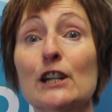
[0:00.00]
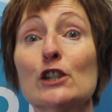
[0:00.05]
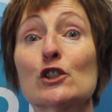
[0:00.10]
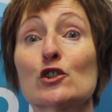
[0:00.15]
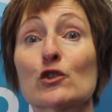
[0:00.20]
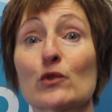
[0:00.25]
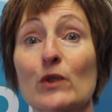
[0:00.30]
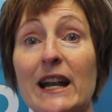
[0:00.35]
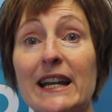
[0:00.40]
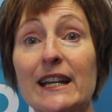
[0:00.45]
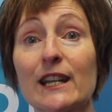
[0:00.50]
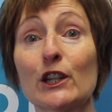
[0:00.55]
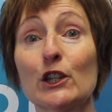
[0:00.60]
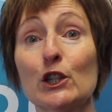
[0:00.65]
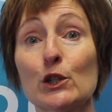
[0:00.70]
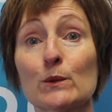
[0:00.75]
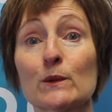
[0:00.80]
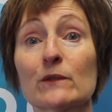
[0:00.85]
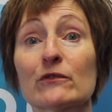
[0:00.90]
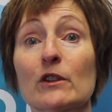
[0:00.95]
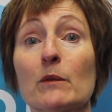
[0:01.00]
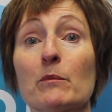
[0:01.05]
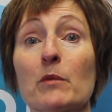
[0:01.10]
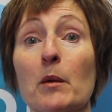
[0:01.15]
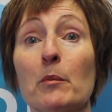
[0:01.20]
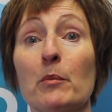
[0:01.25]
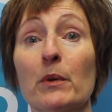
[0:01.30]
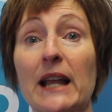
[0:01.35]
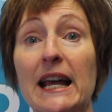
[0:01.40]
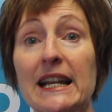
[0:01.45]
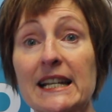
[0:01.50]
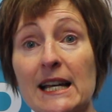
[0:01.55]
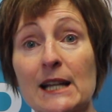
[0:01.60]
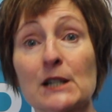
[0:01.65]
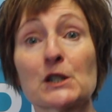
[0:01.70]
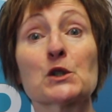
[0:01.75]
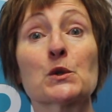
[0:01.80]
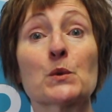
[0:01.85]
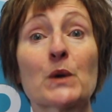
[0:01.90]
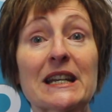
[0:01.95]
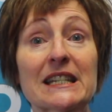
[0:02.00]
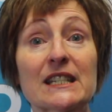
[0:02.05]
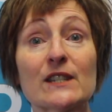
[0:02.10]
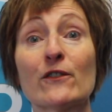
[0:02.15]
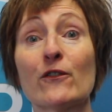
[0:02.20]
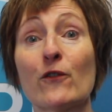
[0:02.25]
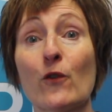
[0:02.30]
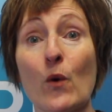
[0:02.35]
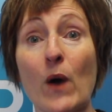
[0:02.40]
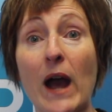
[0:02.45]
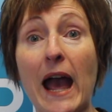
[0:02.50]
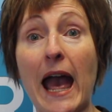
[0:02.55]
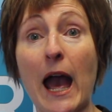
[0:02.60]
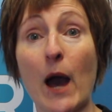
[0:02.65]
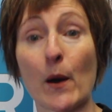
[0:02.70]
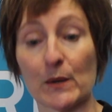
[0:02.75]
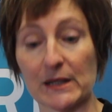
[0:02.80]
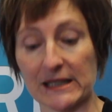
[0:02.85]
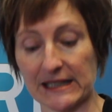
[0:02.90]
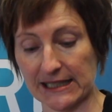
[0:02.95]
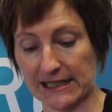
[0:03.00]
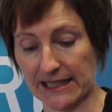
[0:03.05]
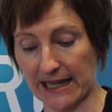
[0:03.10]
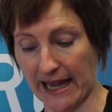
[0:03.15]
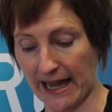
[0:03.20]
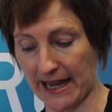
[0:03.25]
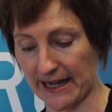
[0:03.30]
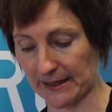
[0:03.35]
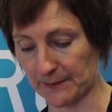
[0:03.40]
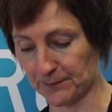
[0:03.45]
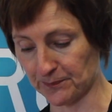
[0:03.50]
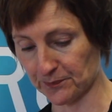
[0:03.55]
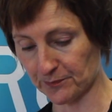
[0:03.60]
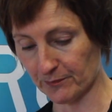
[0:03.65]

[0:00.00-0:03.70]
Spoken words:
draining urine from the bladder 24 hours a day.